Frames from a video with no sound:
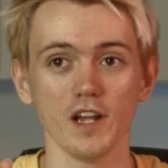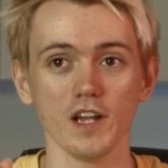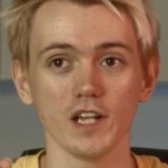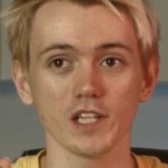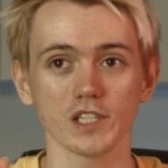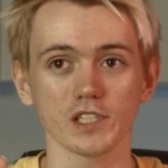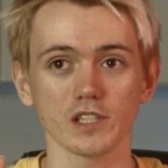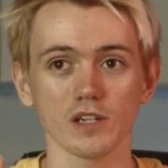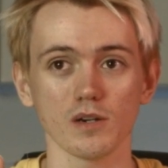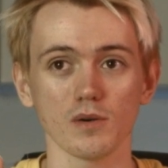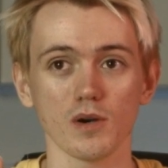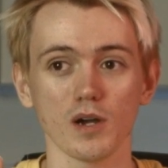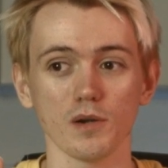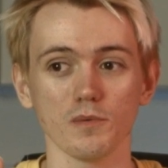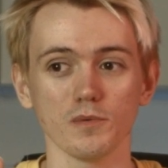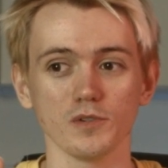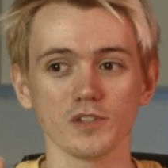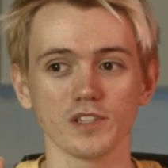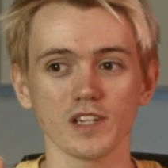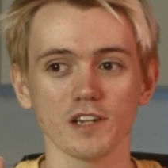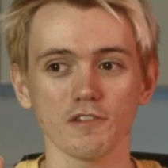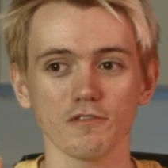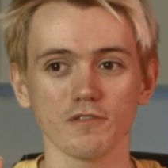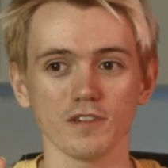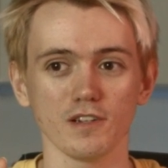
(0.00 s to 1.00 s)
So I would
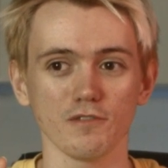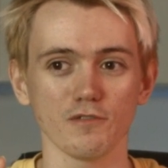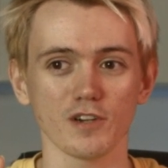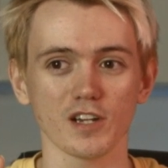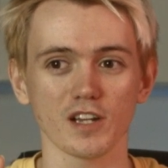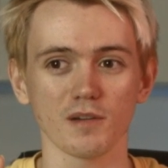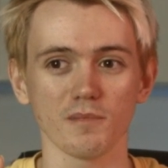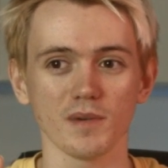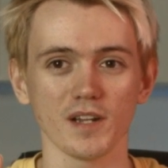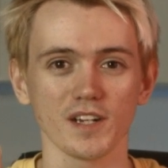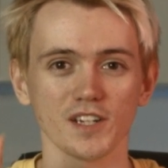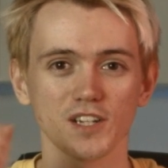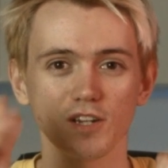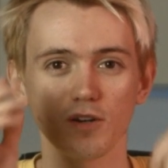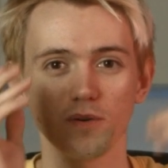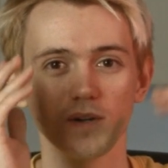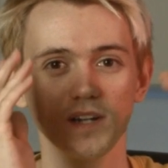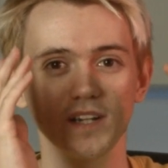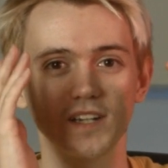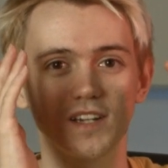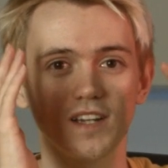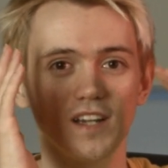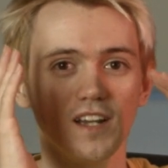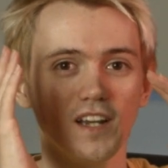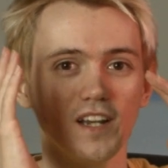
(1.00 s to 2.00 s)
definitely recommend
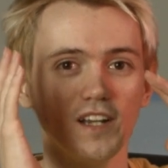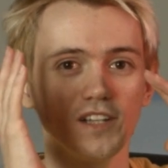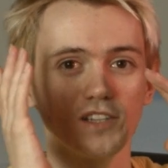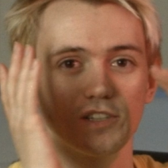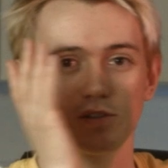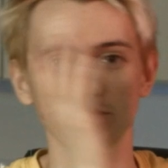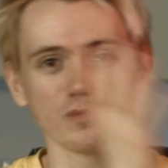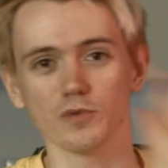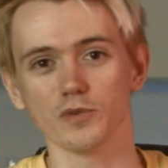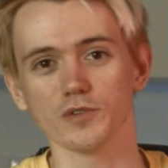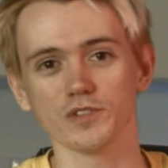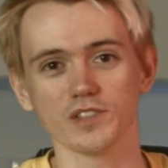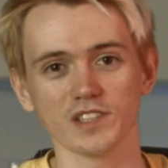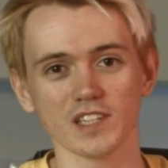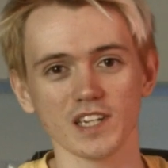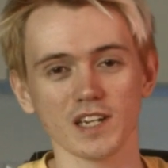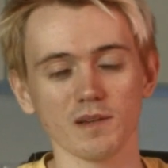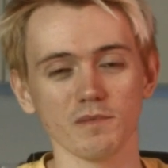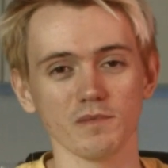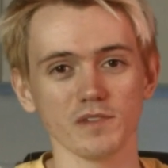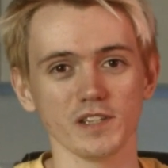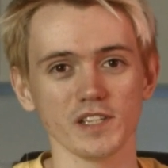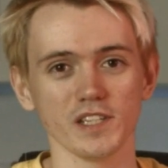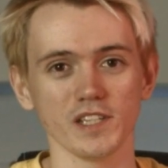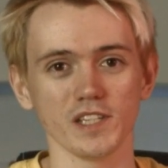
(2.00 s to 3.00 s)
going towards
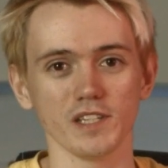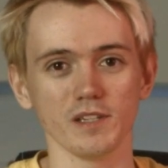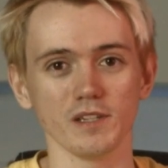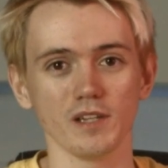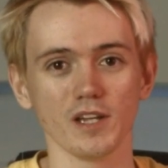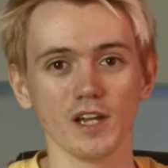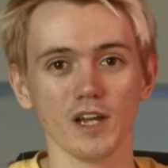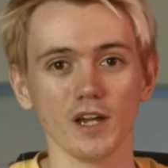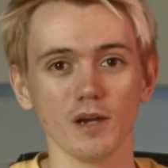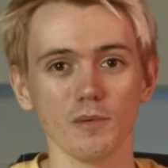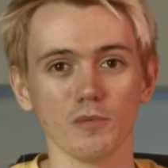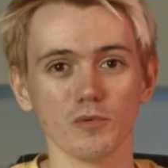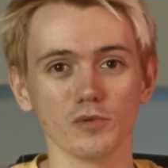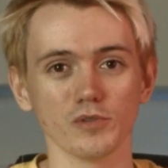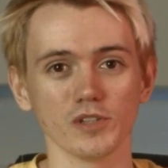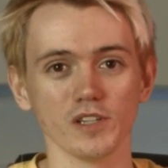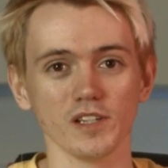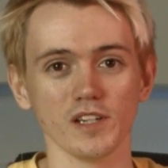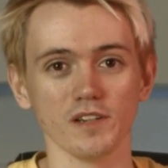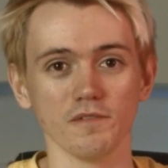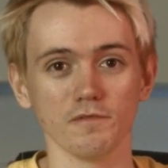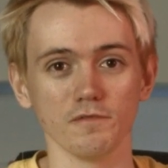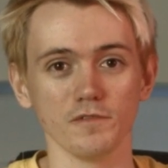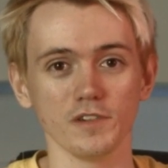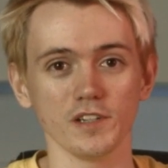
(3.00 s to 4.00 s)
AMD more than
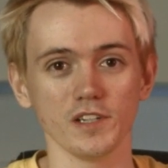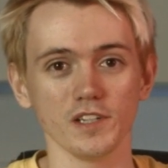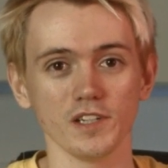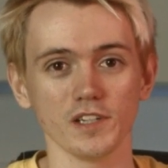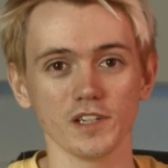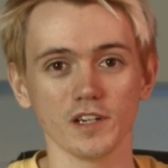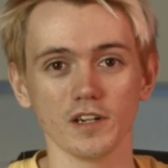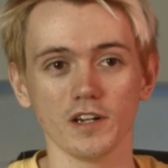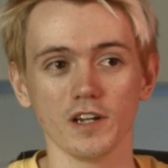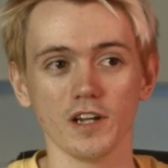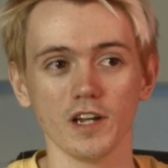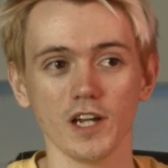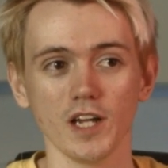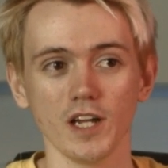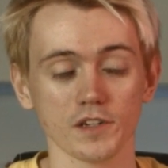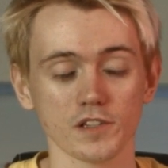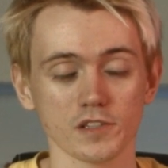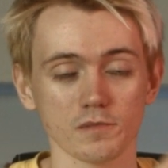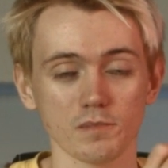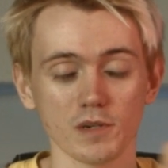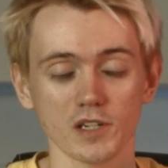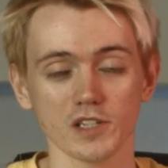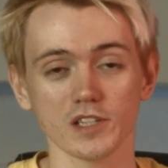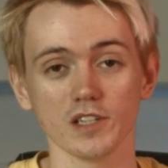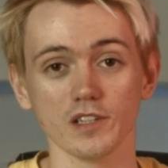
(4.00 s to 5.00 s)
NVIDIA,
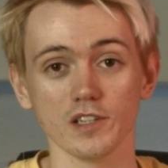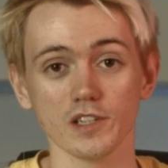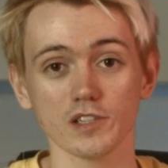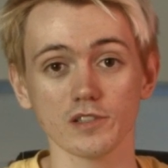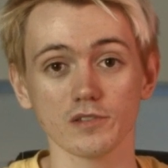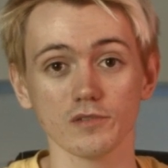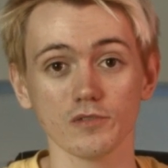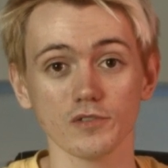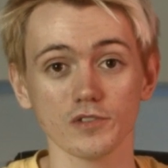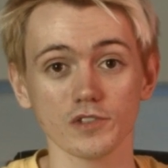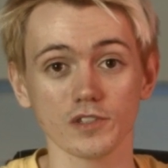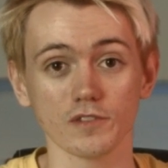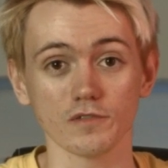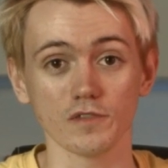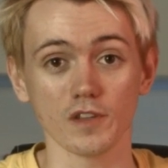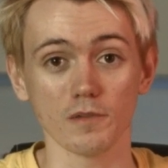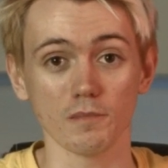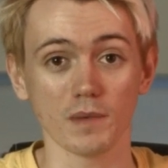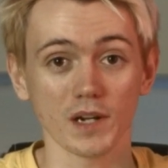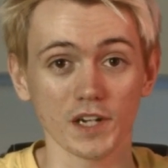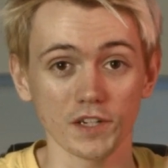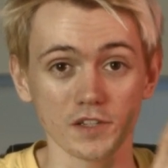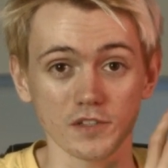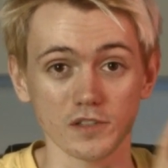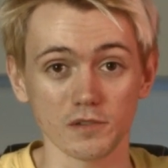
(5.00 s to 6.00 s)
especially this launch if they
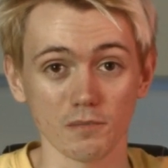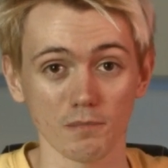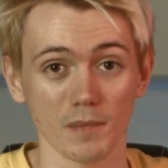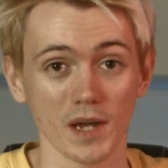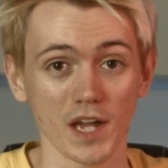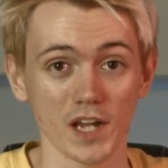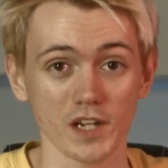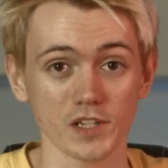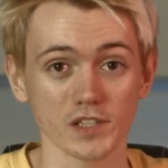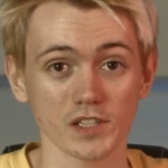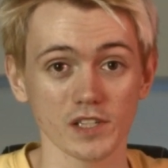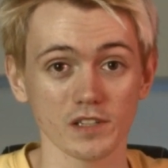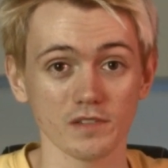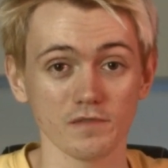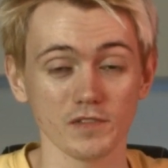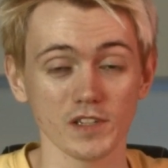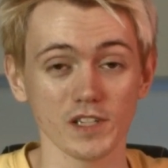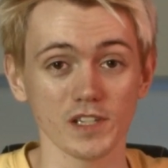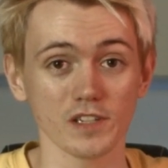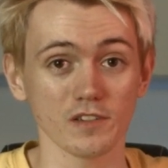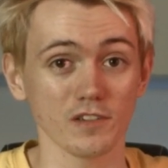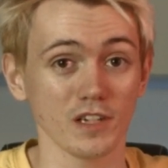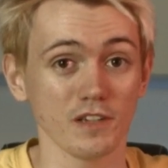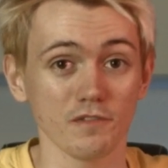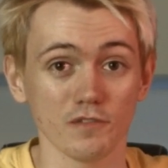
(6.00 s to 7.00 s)
managed to match
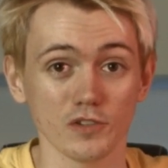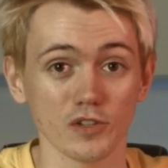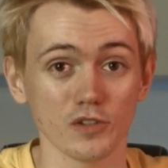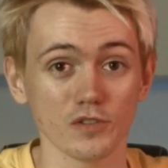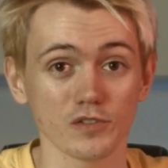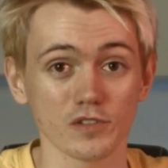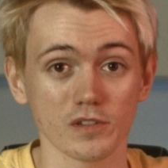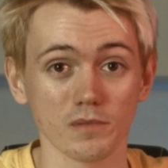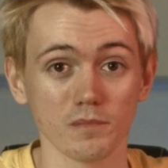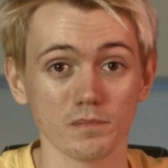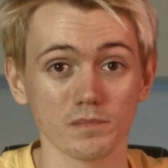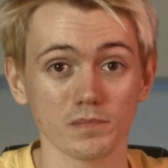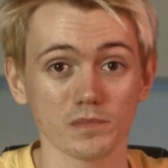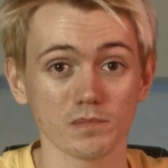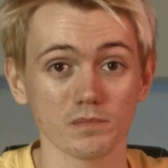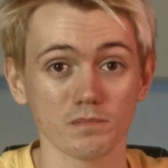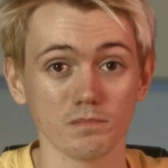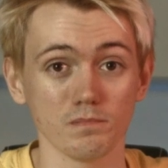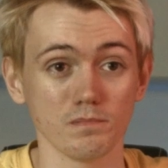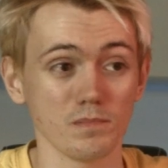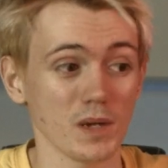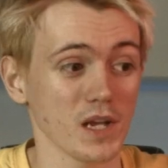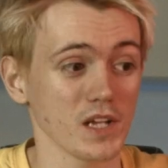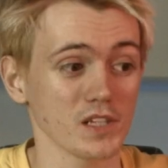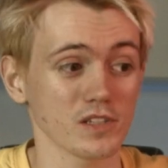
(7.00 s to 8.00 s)
NVIDIA and even do some
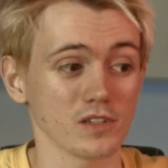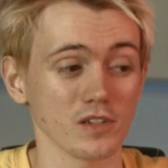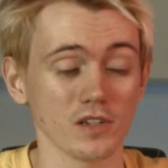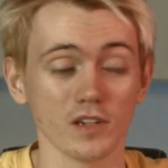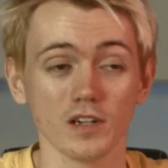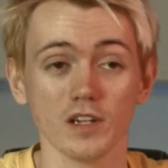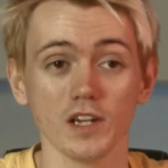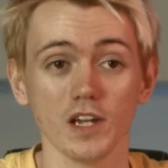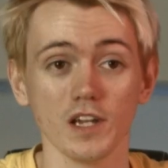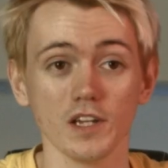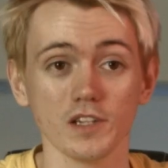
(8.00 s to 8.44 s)
better.